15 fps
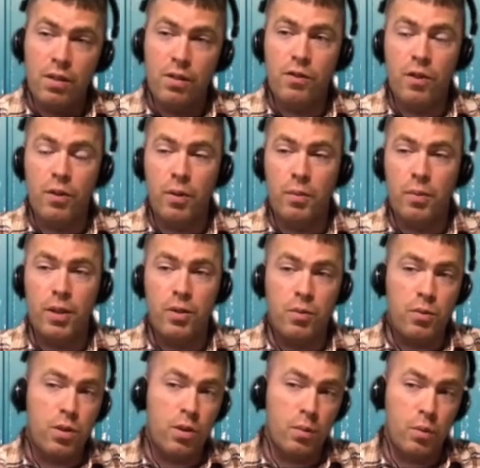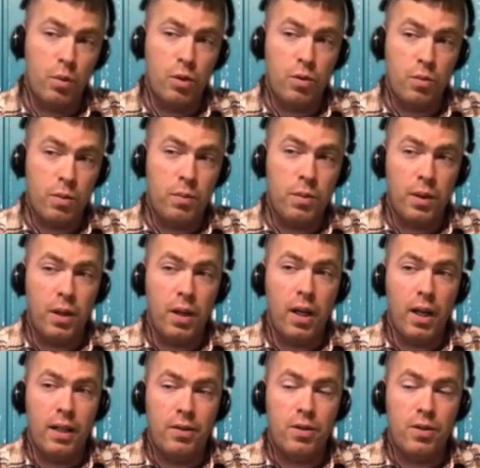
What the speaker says: from the bedroom to the boardroom and beyond.